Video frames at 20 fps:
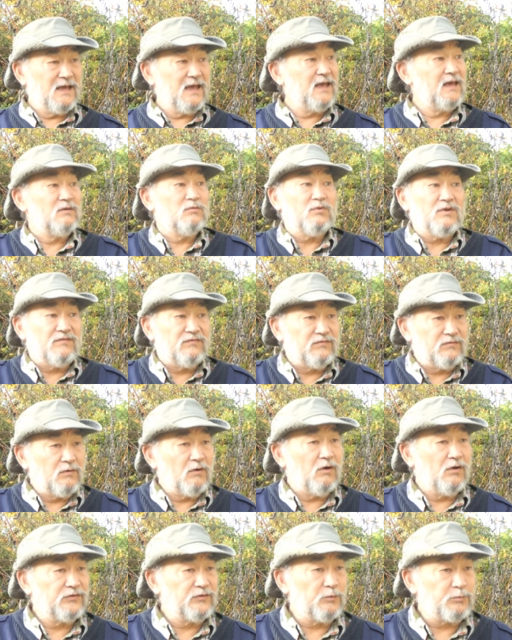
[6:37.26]
and we've
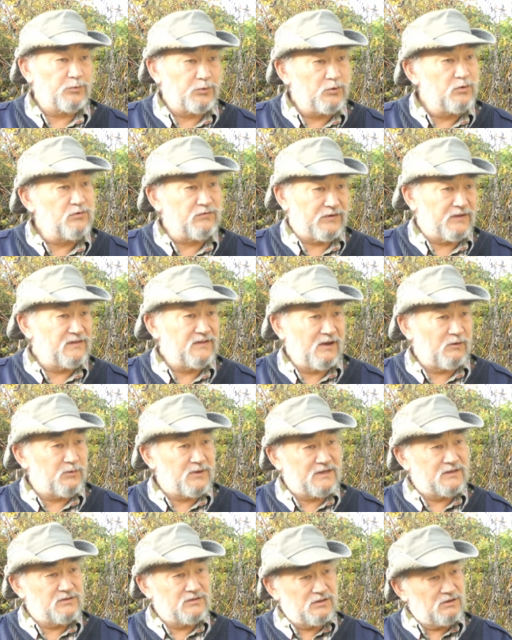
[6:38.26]
also proven that
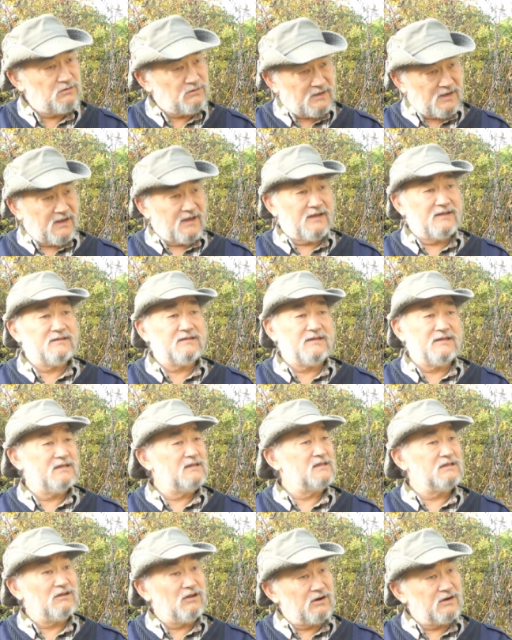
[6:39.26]
we can do that
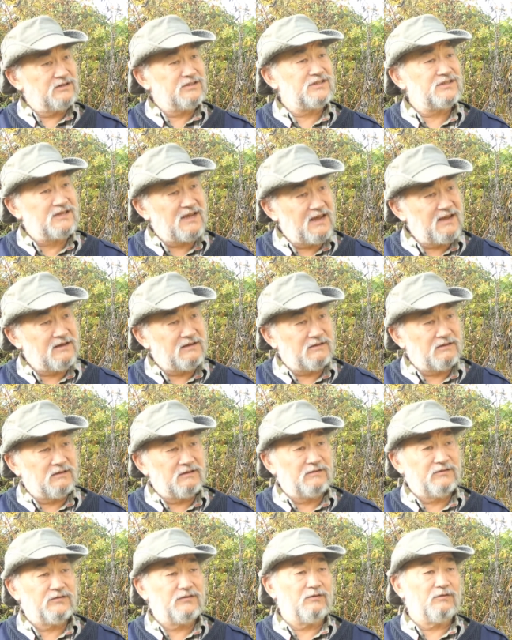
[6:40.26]
in large scale.
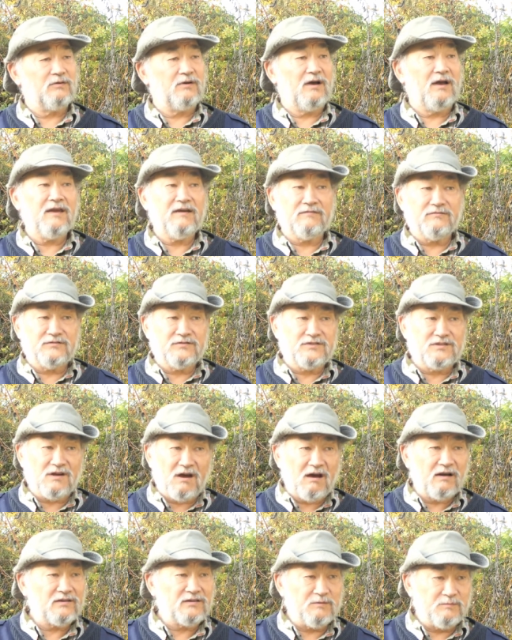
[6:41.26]
So I have
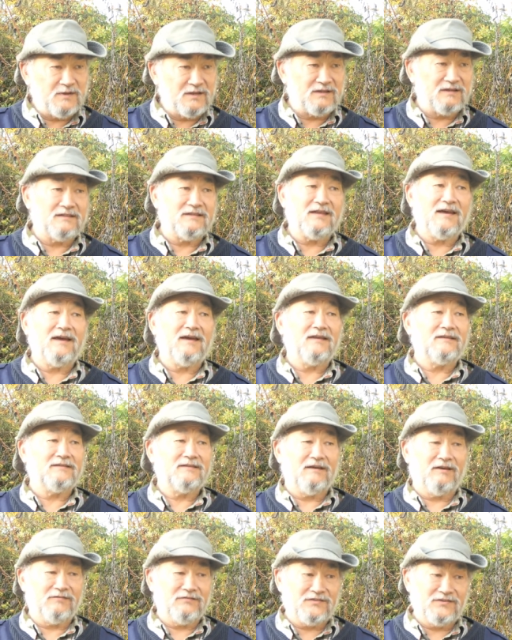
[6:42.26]
documented that,
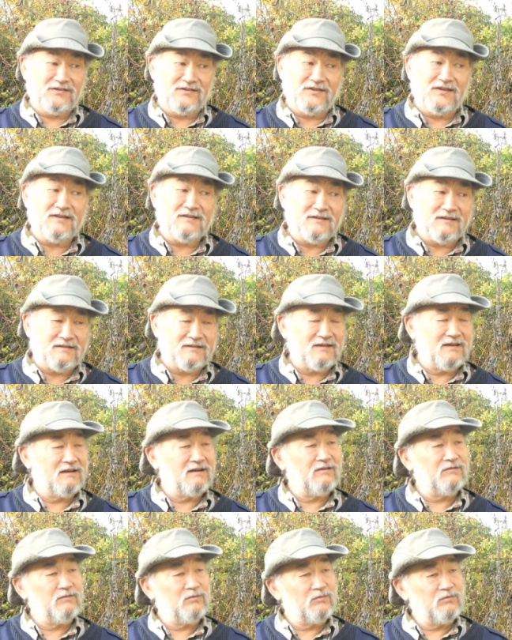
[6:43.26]
I've seen it,
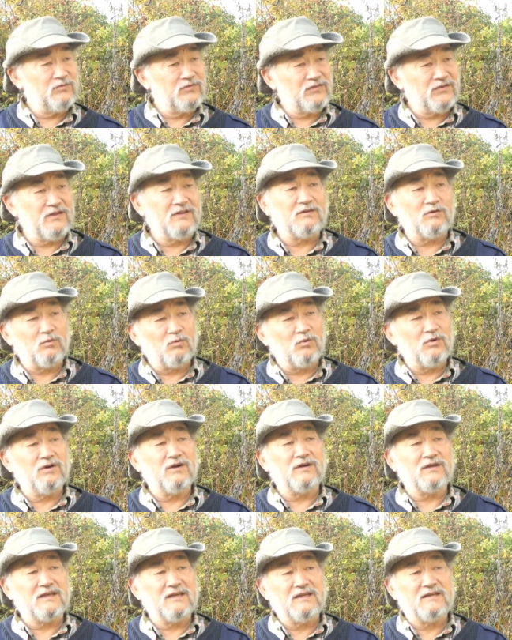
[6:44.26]
and I've seen it
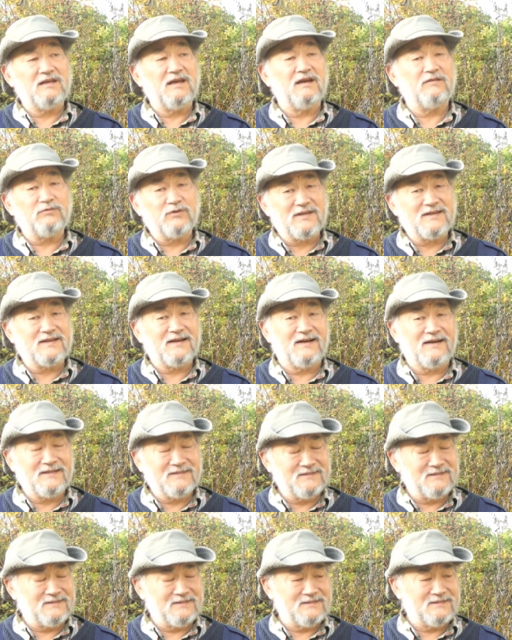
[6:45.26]
work in every
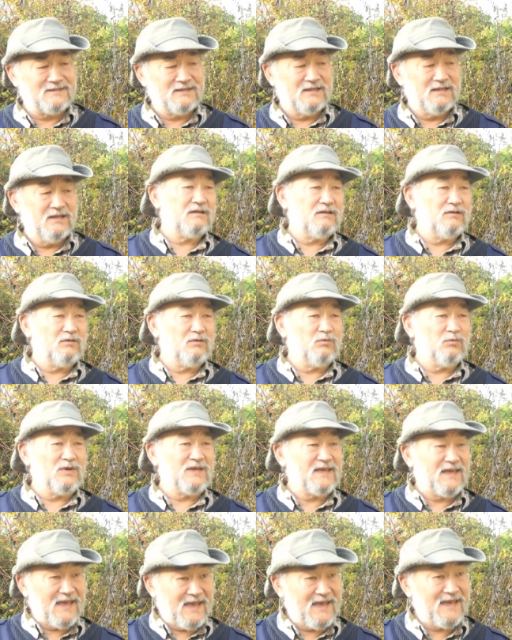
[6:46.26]
continent
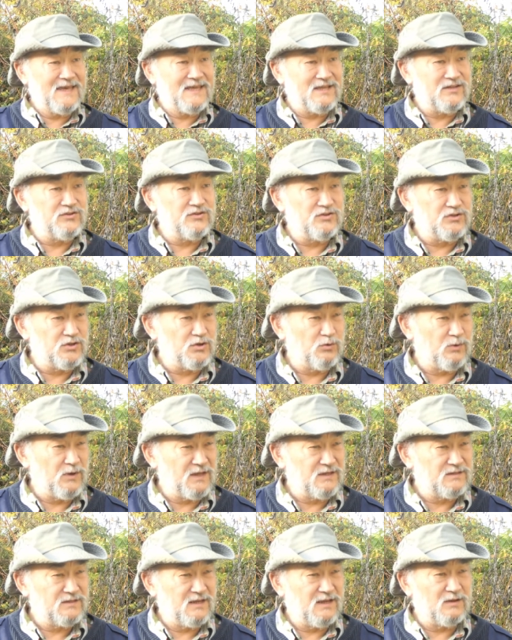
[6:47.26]
we can do
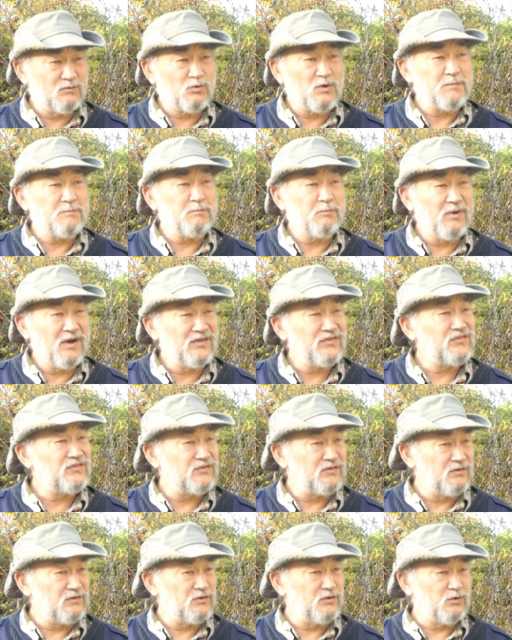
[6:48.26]
it and we
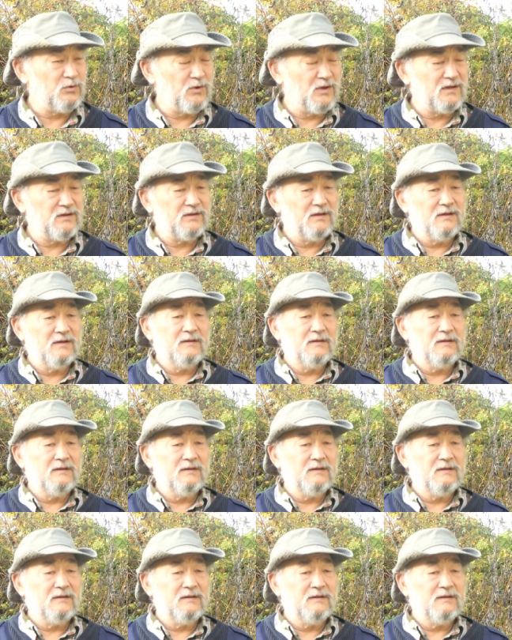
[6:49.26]
must do it.